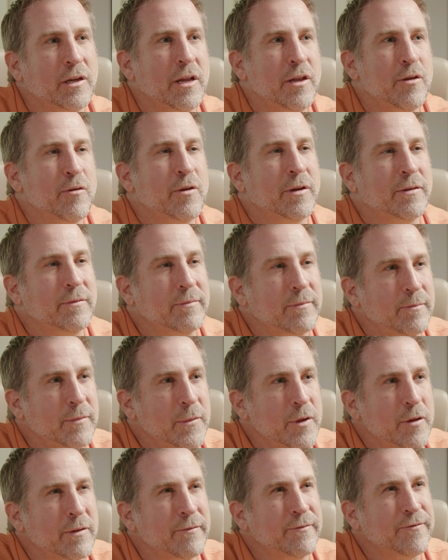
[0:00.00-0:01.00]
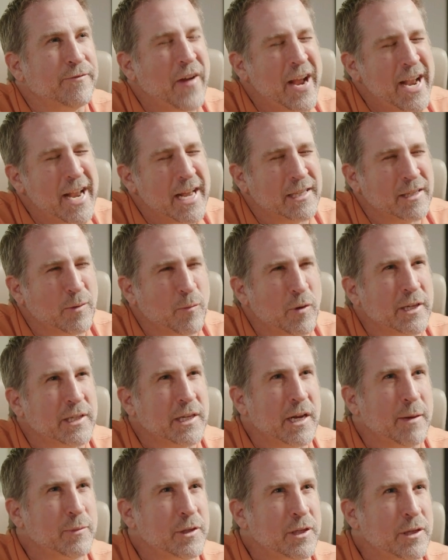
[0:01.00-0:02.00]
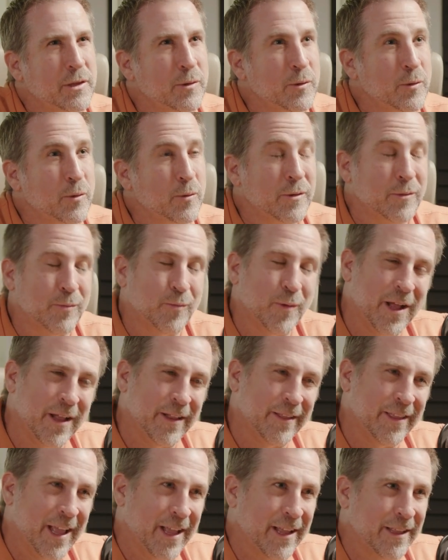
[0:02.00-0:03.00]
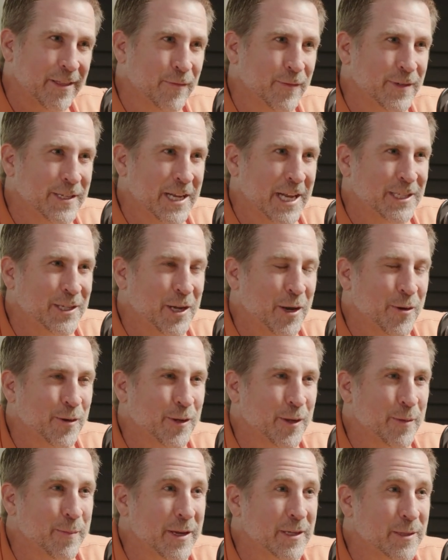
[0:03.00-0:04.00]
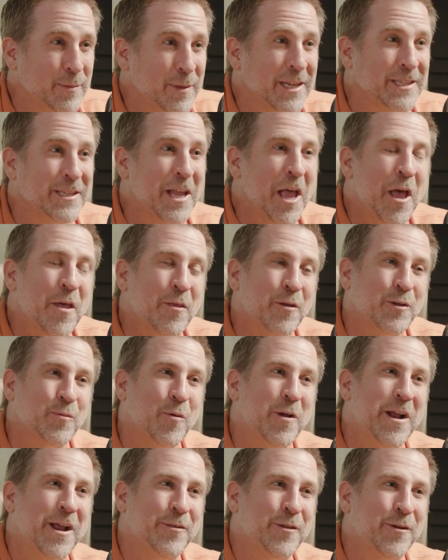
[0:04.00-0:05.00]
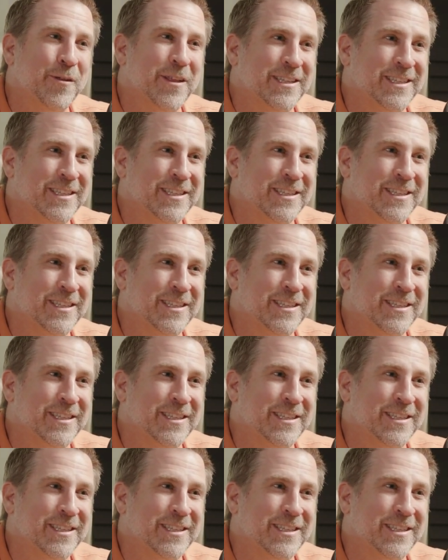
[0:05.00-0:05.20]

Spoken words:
you can finance it. What is it up to? Well, the reason I stutter a little bit is because there's one out there that's